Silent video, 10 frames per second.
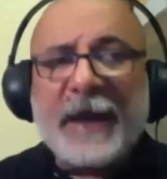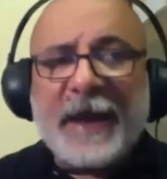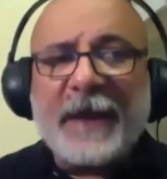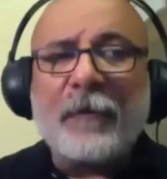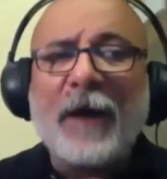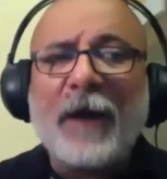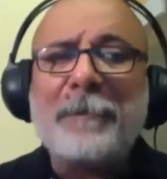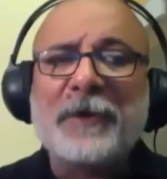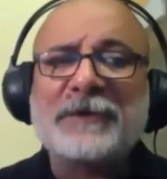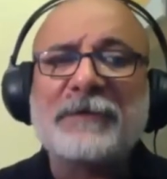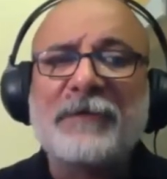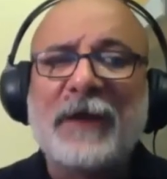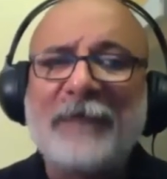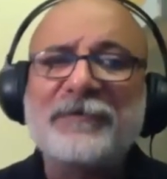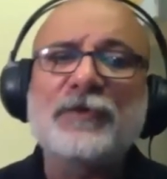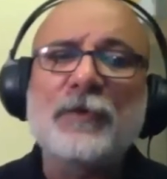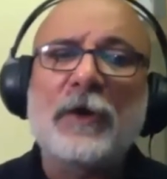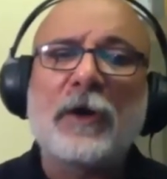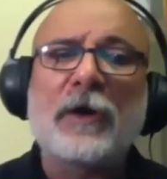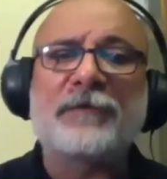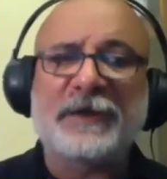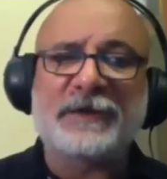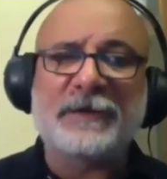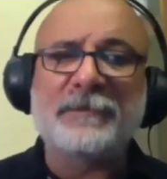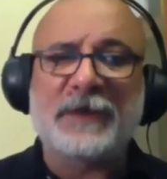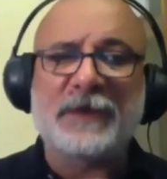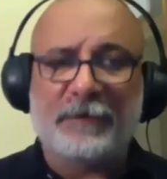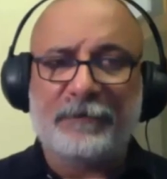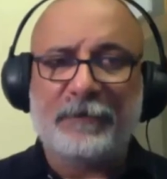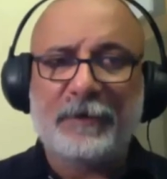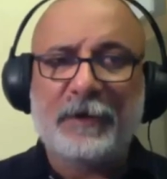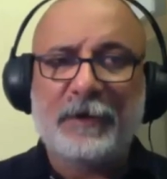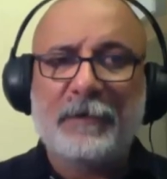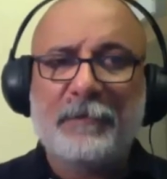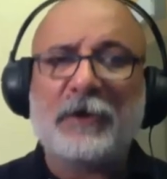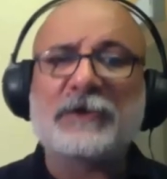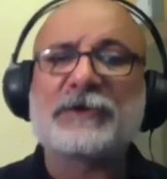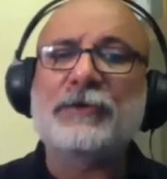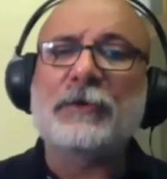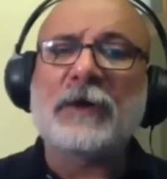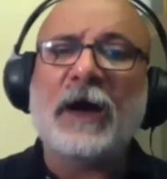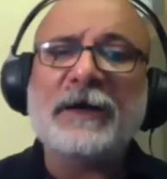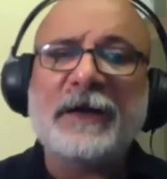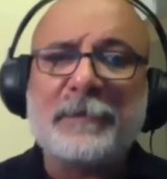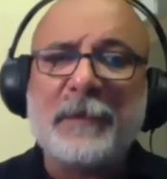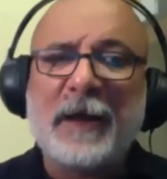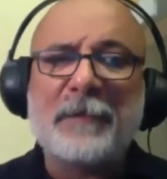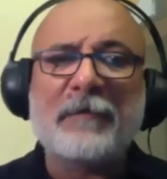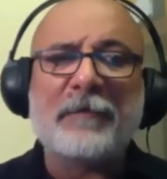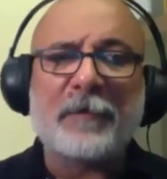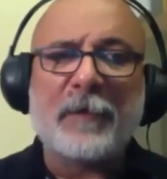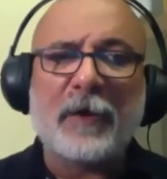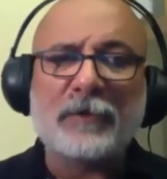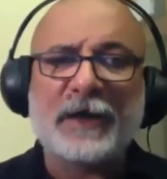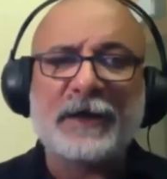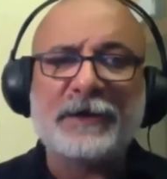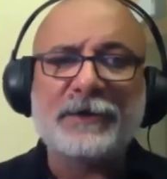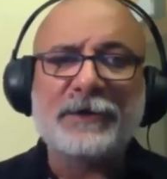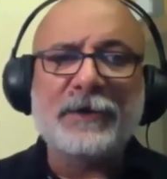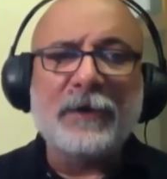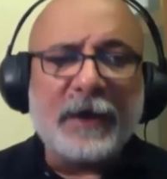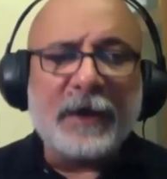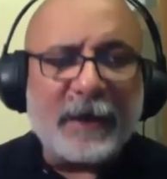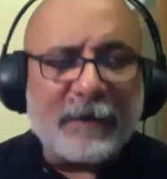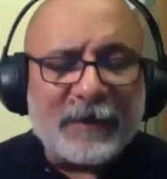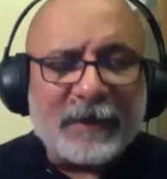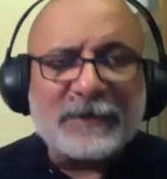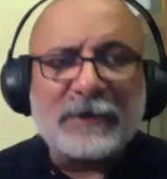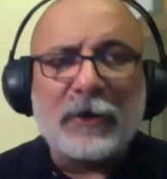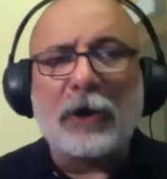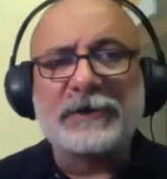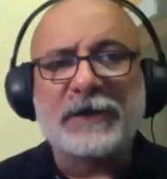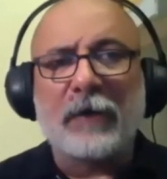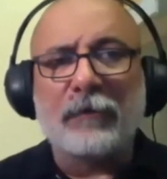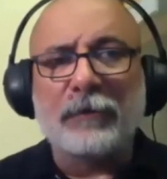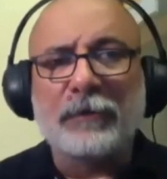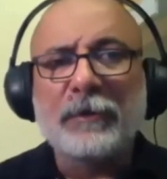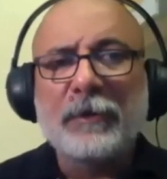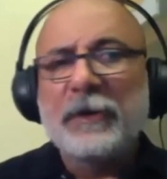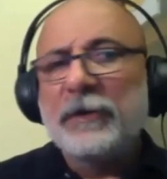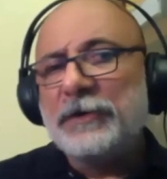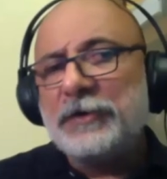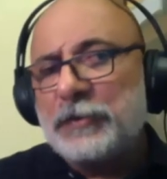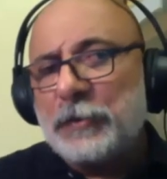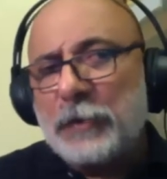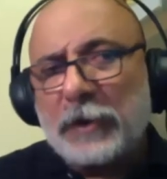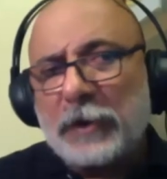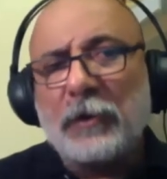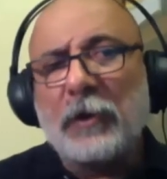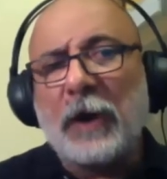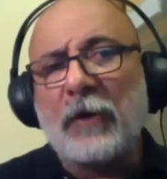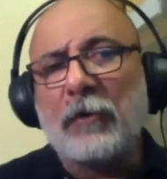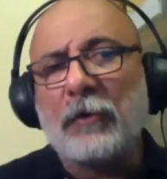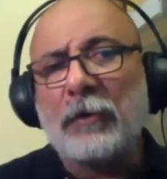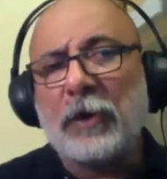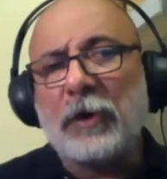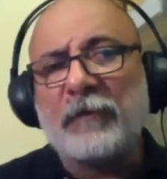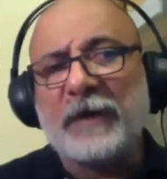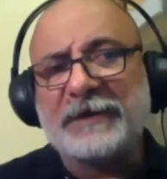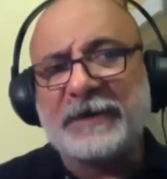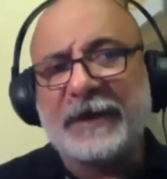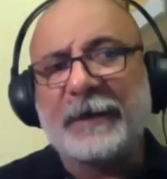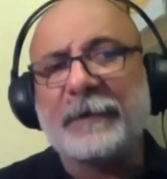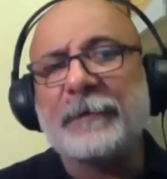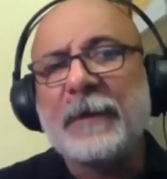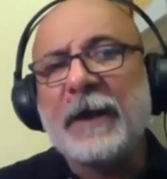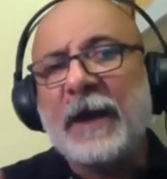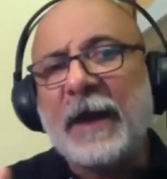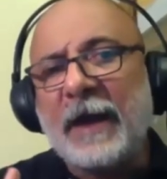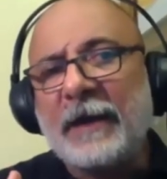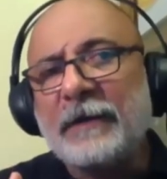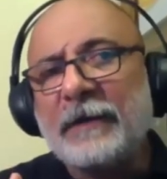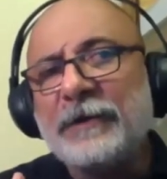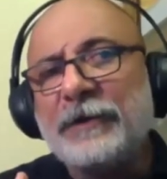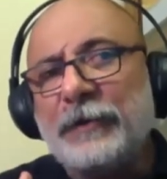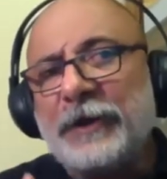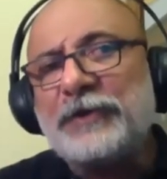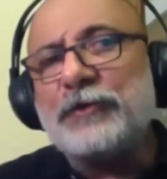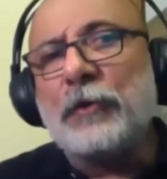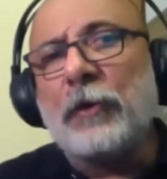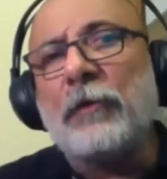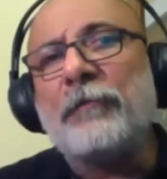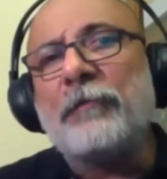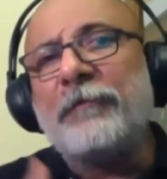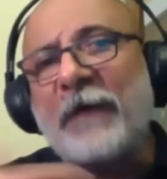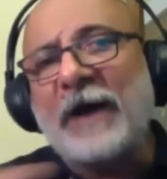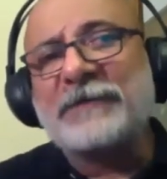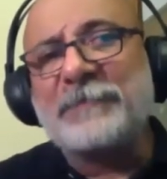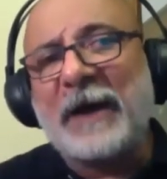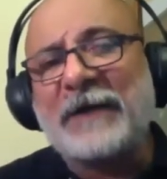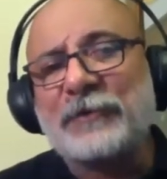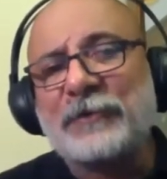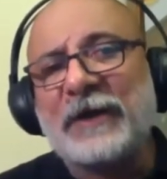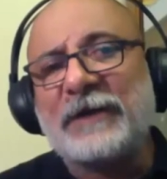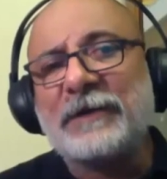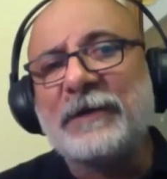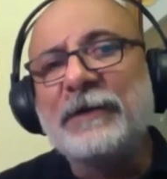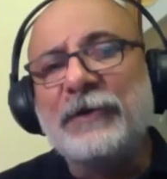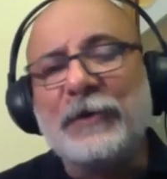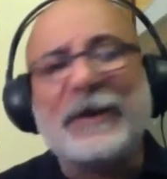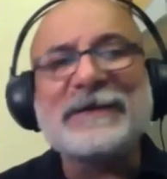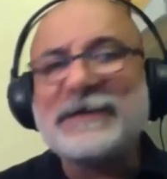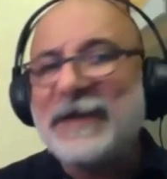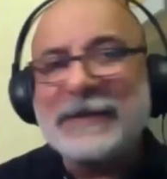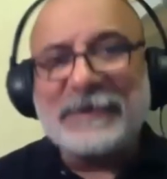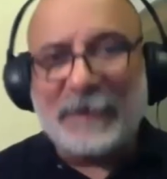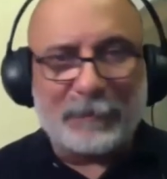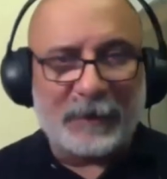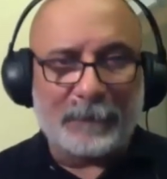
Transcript: One person will have to do a lot of things himself because you can't get manpower from outside. Everything is locked down. You do not know how long will it take. And you need to go fast back so that you can sell something.